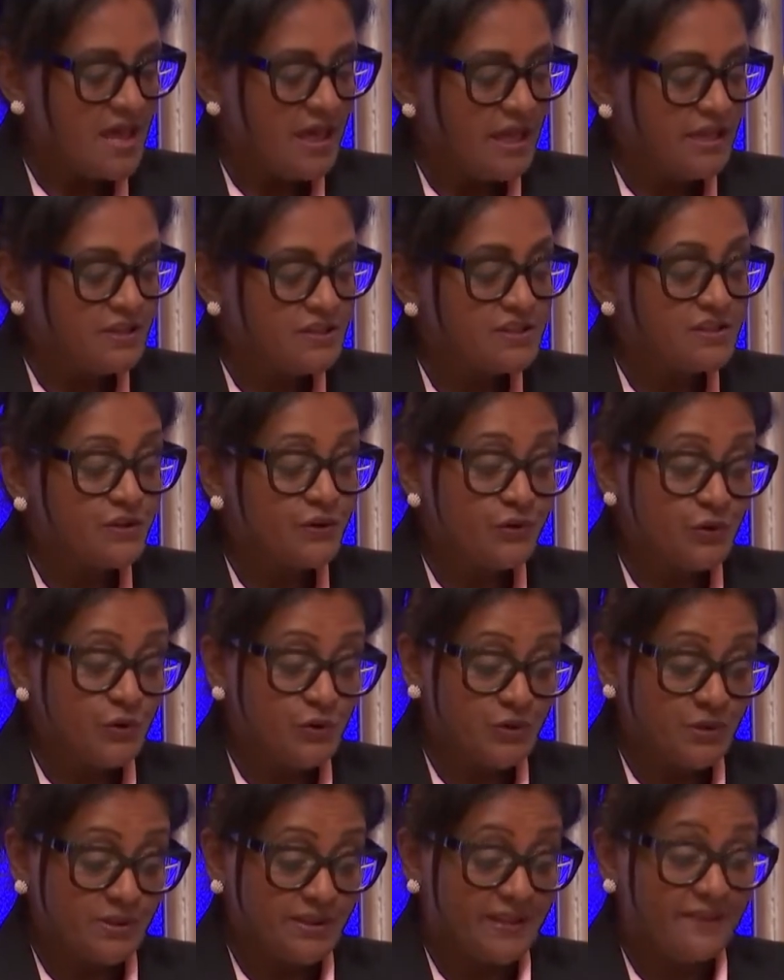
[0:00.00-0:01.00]
It is
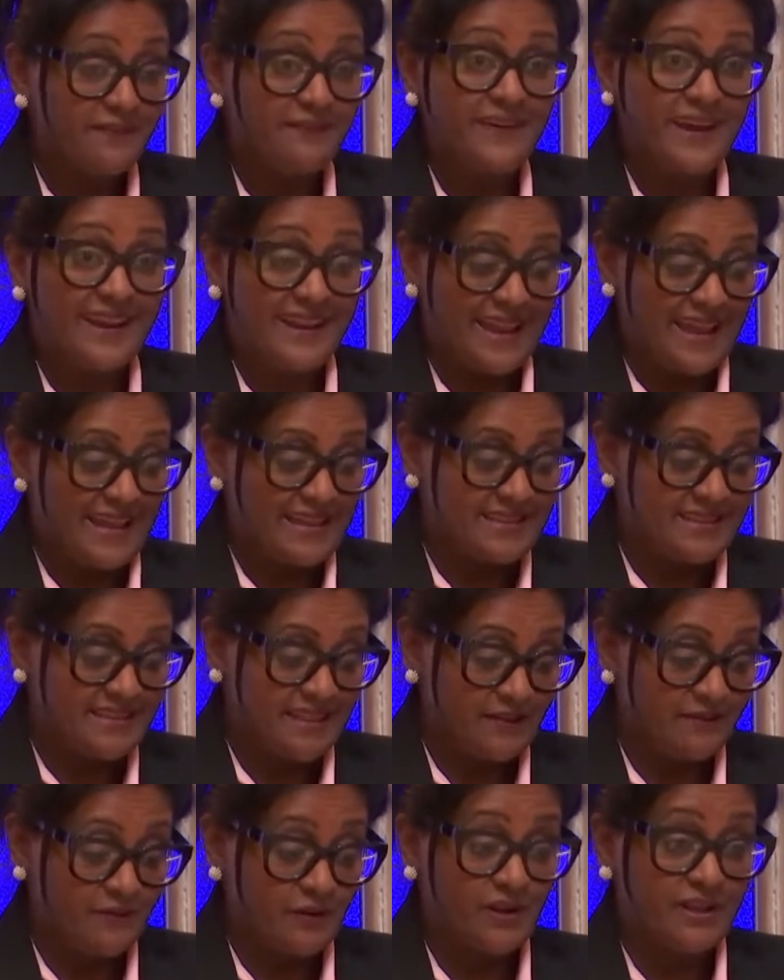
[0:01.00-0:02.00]
crucial that
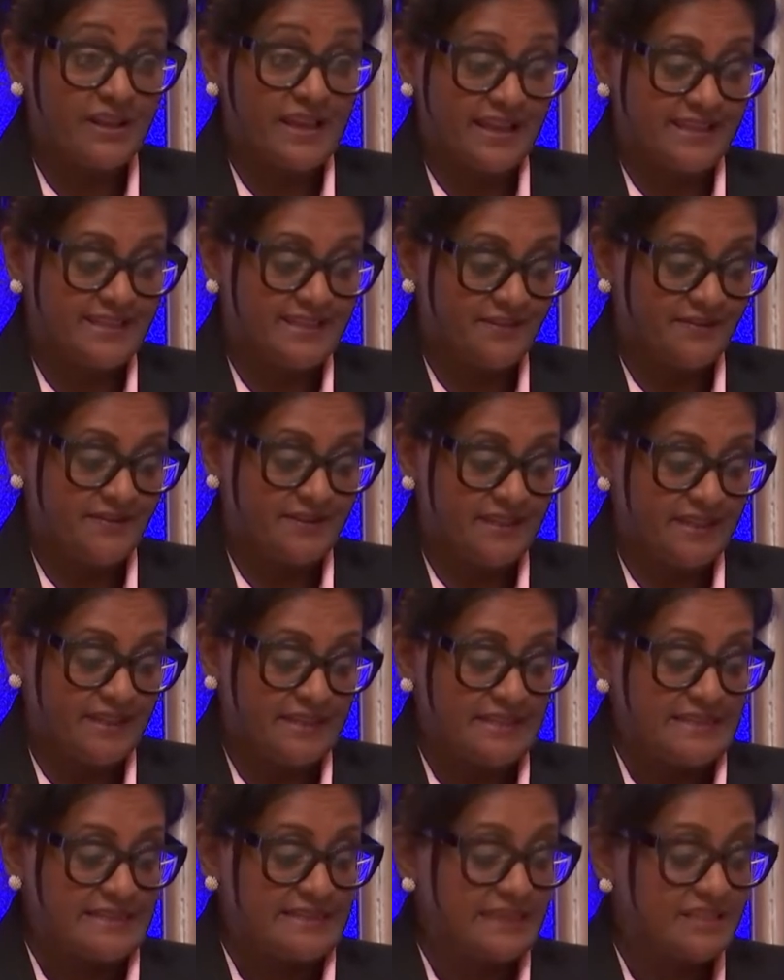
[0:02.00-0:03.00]
financing for connectivity
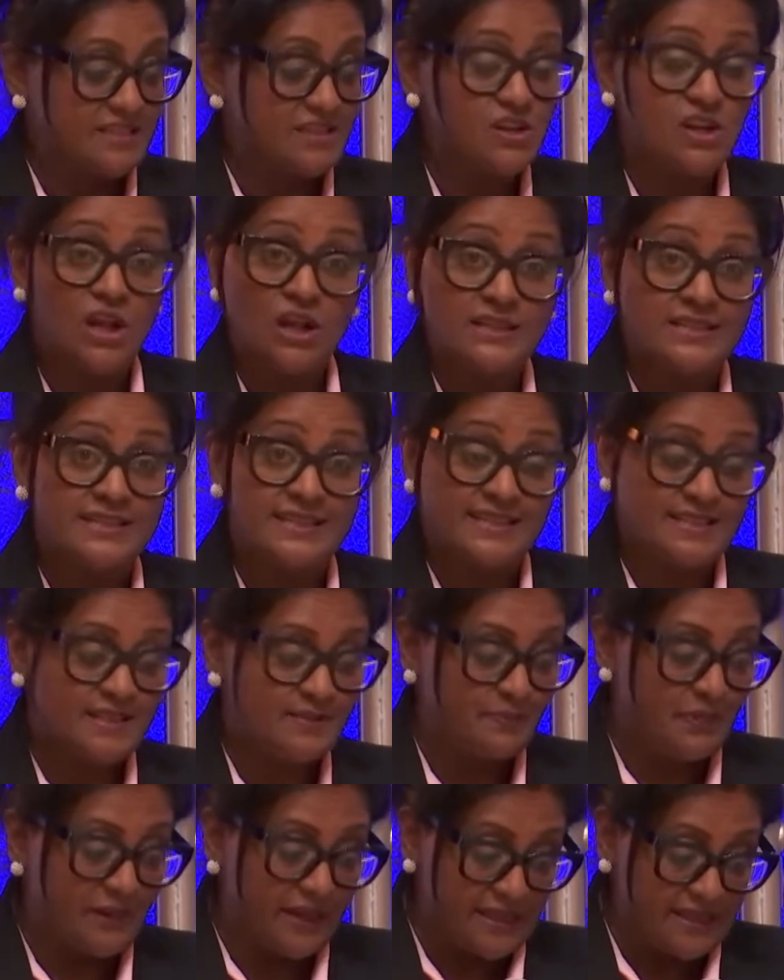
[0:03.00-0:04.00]
does not
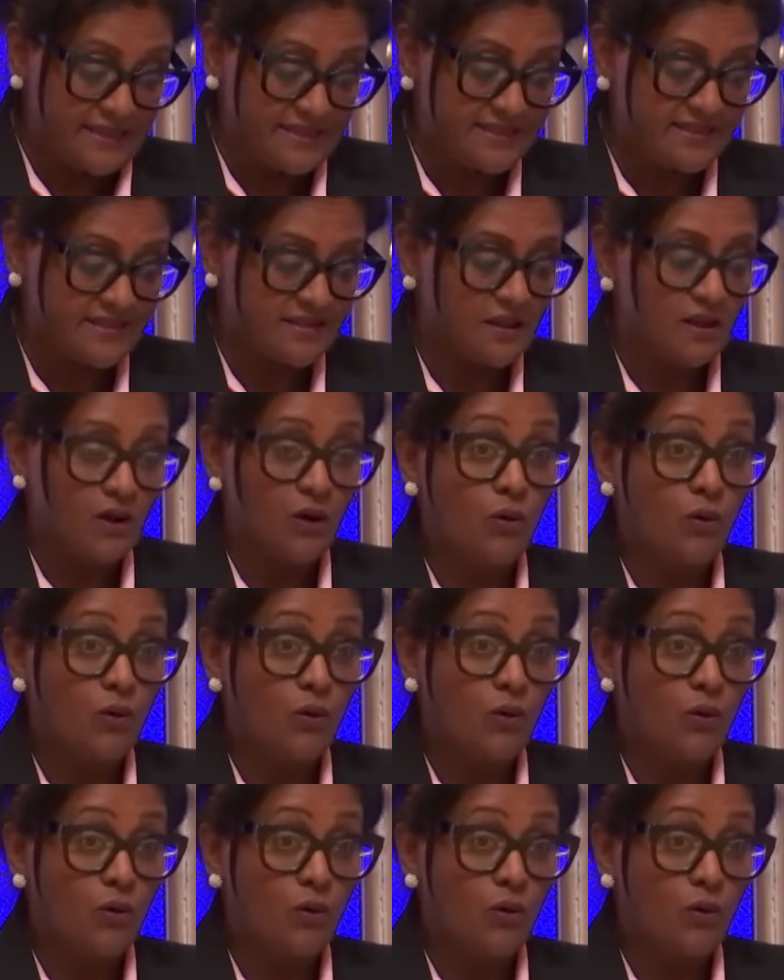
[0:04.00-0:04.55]
displace